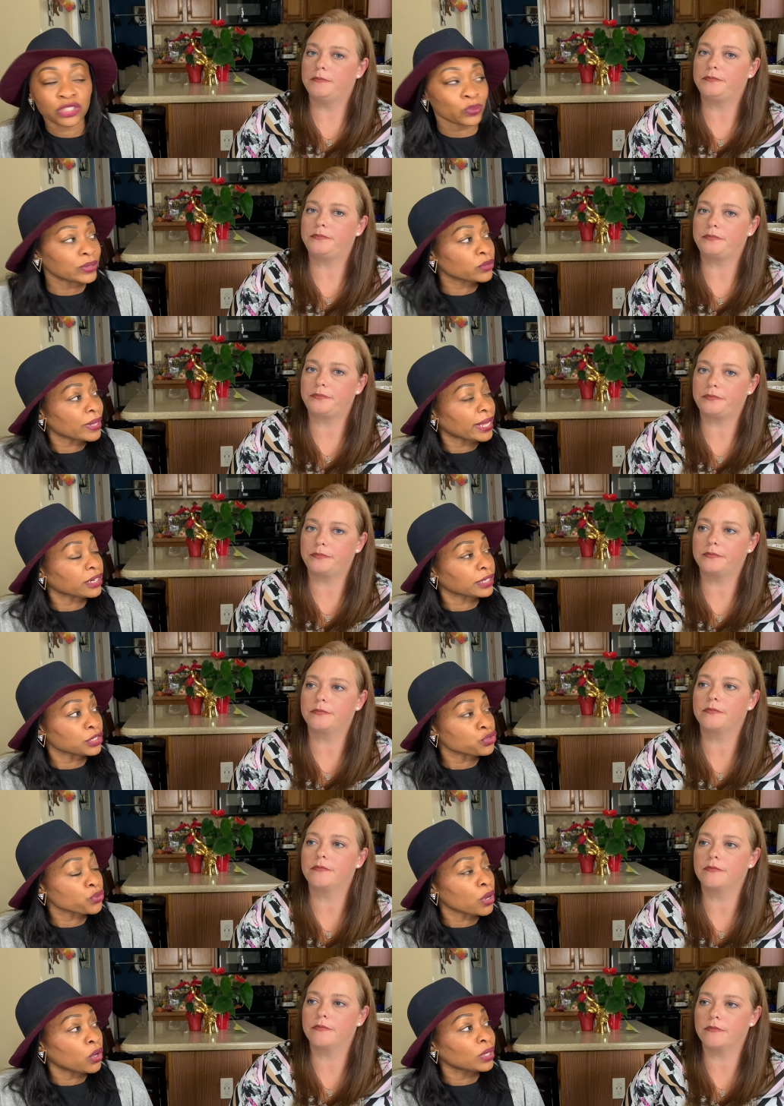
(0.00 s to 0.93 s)
Speaker 1: of dwindle out of
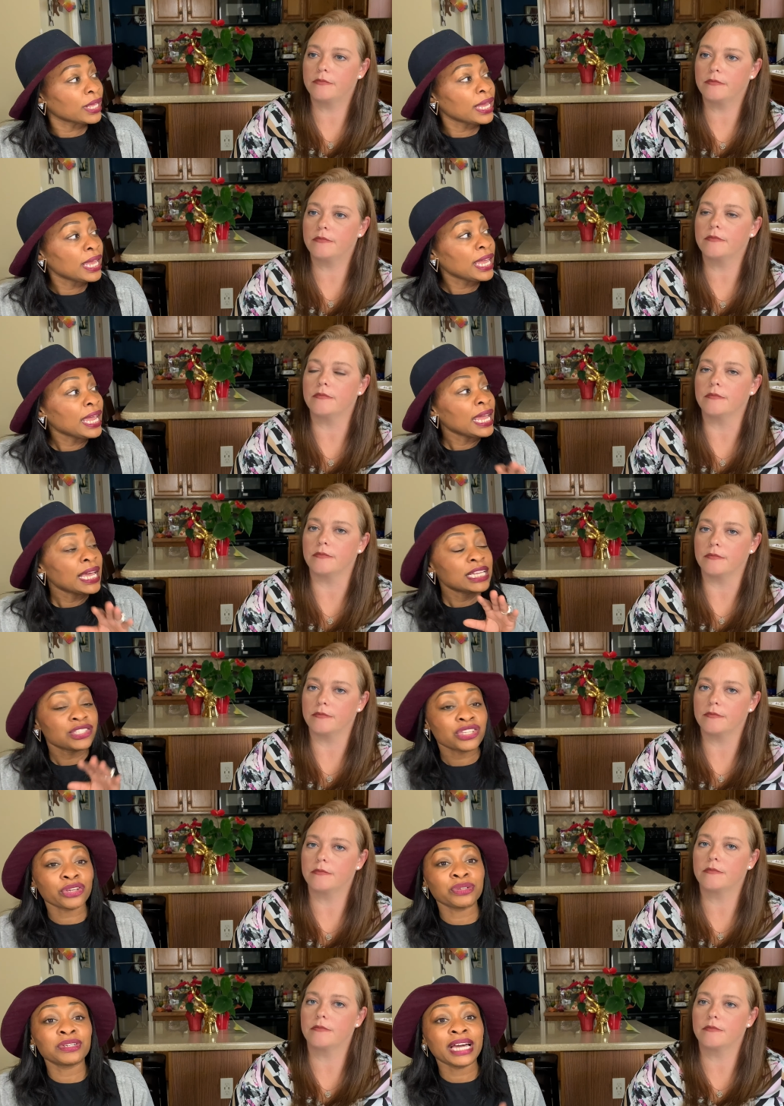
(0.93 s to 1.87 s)
control. Mm -hmm.
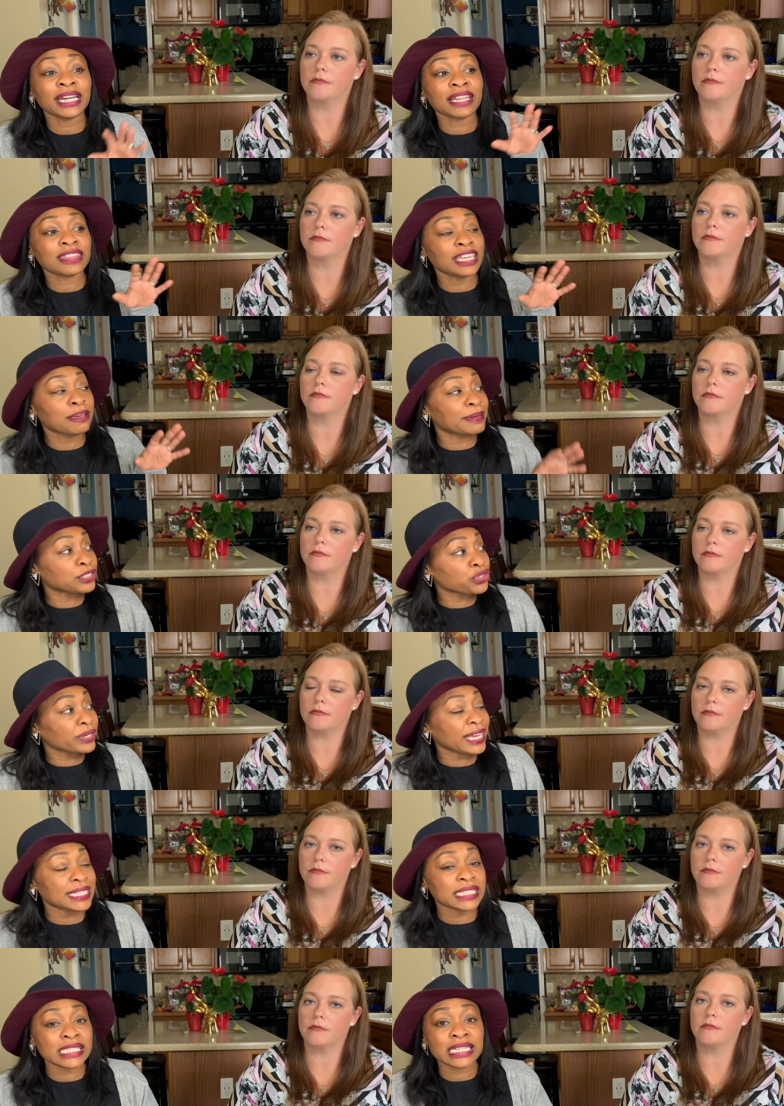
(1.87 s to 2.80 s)
So you gotta think about
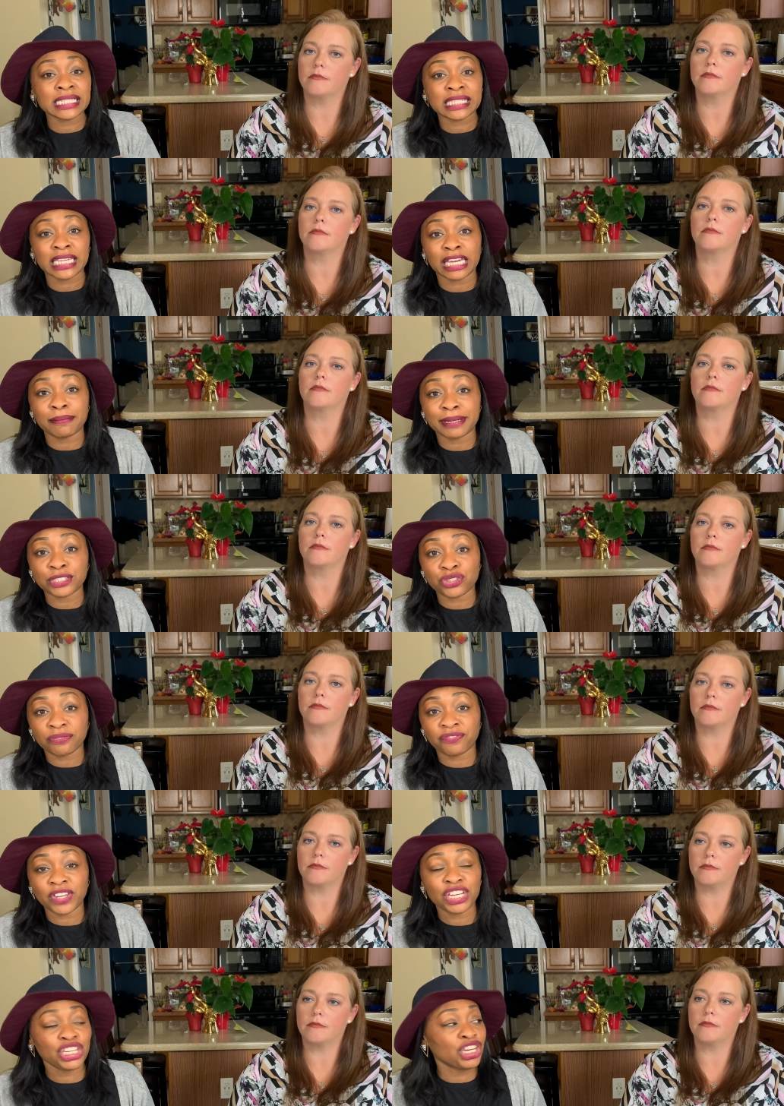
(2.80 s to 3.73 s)
your guest list, think about
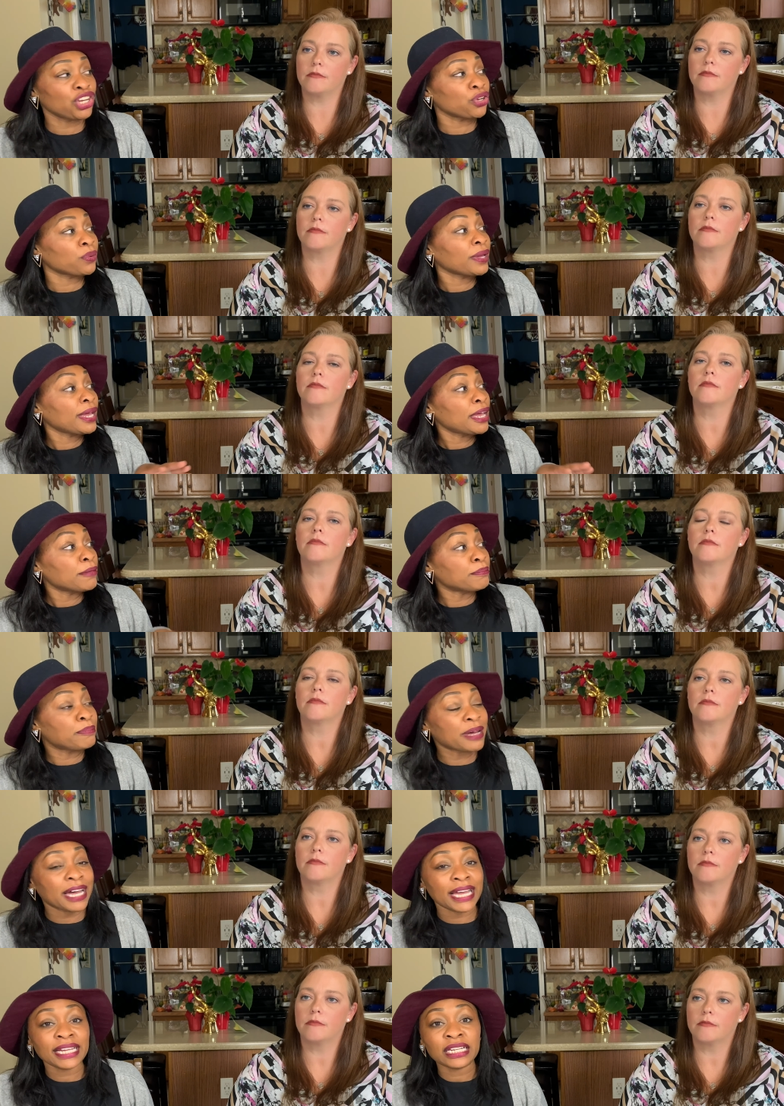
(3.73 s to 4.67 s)
your venue,
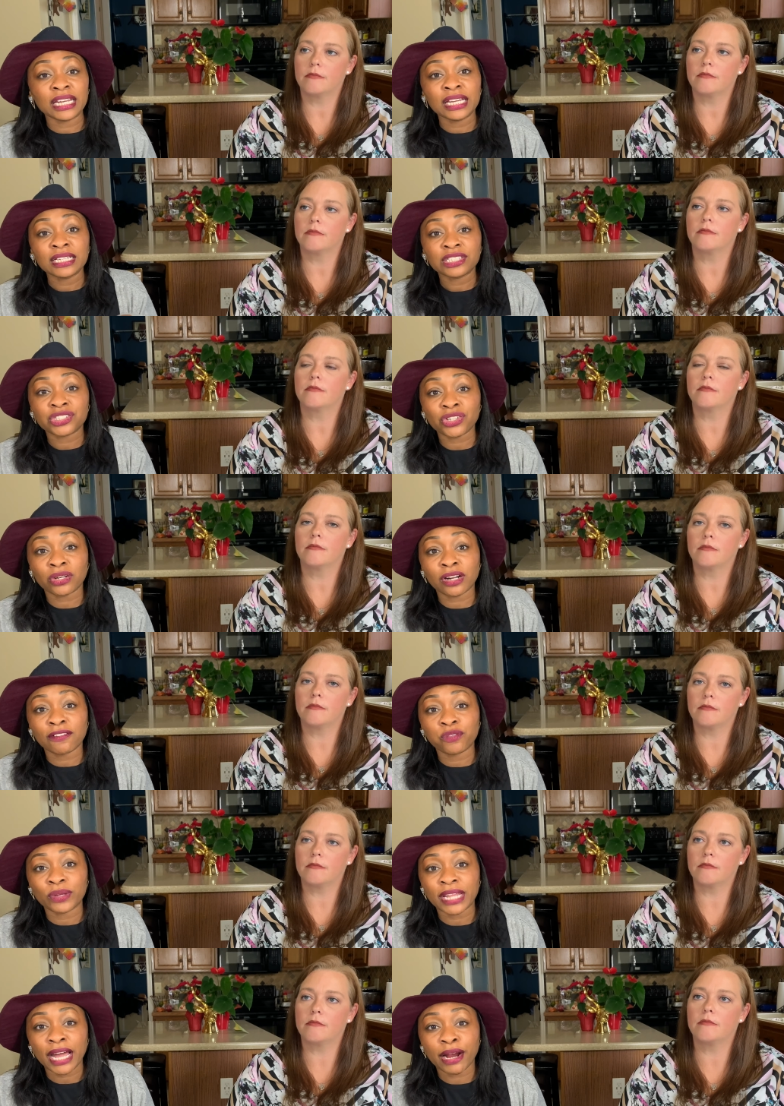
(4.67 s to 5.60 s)
but start
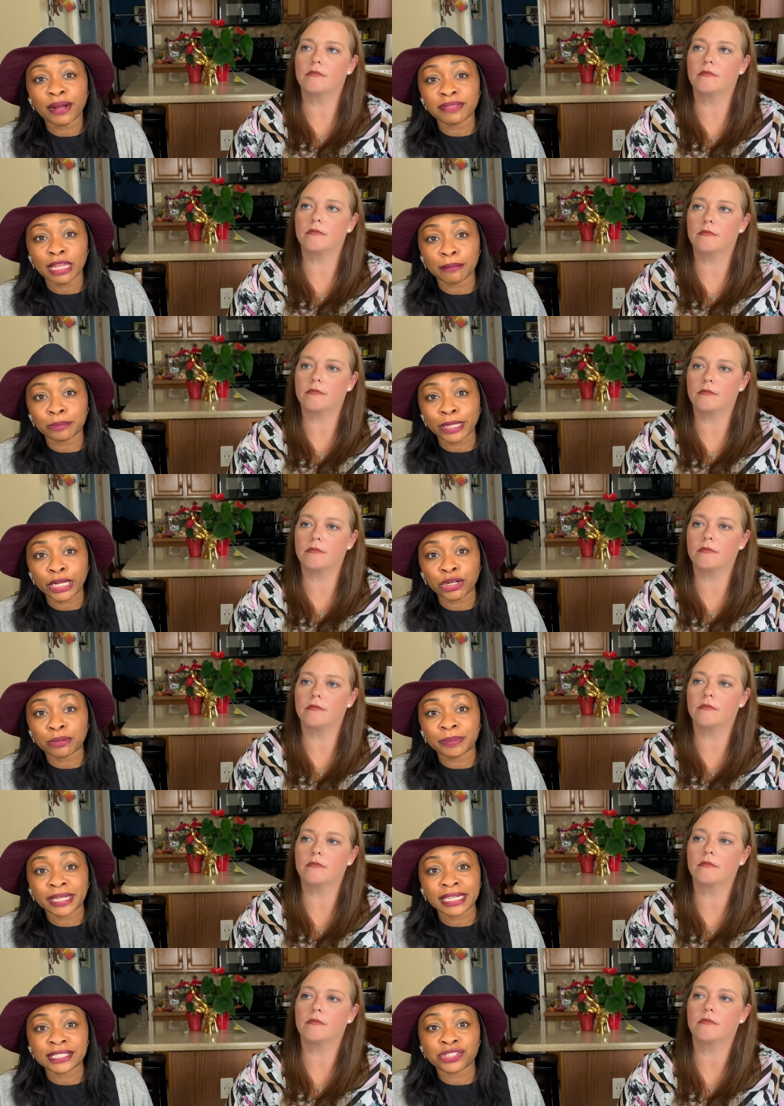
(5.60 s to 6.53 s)
off with hiring that
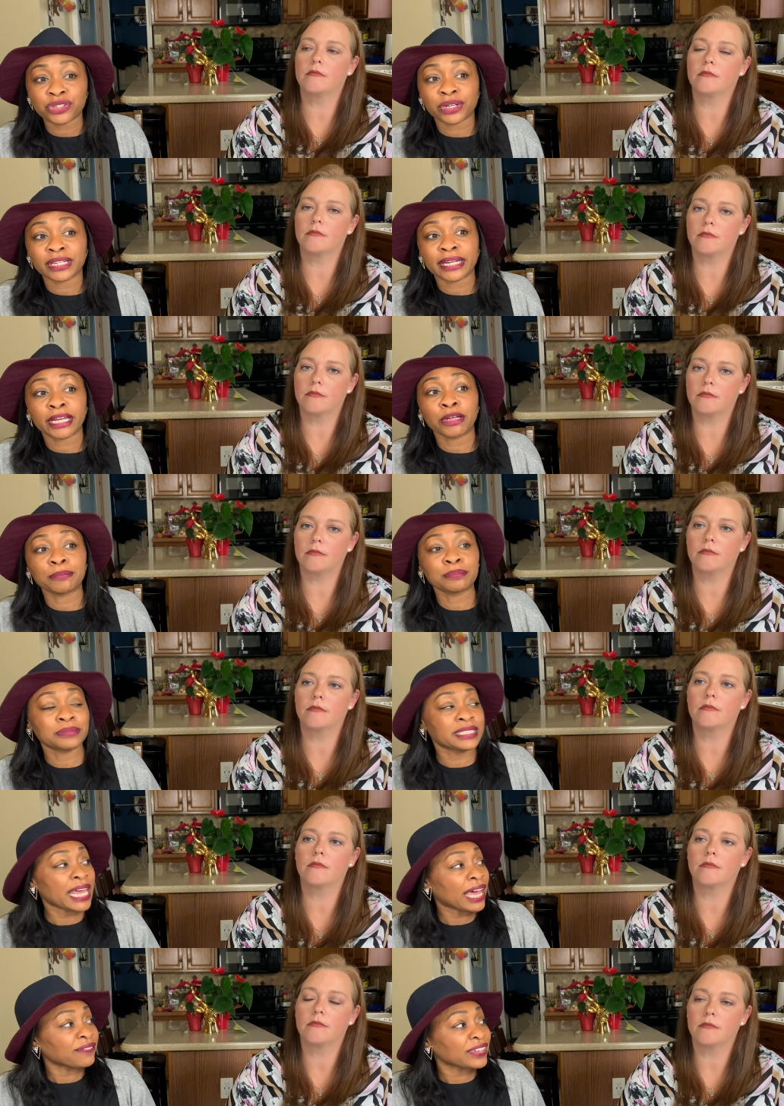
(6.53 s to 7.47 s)
planner because they're gonna help
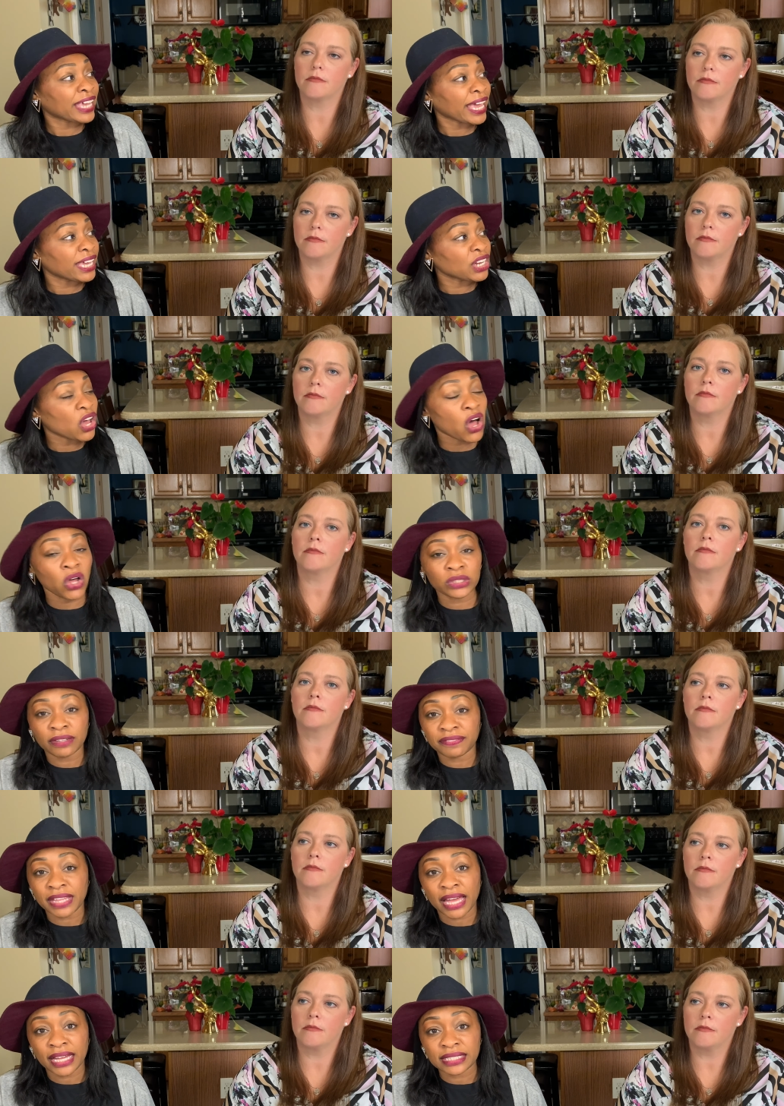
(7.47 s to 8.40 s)
navigate all
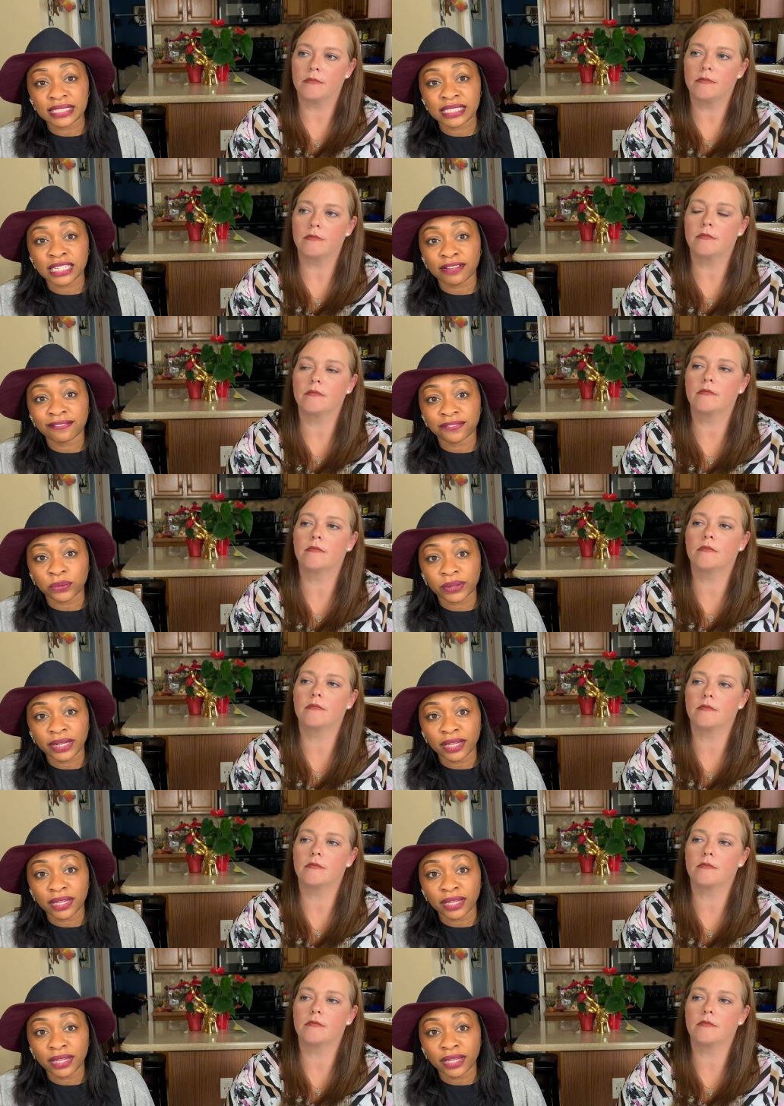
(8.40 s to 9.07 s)
of that stuff for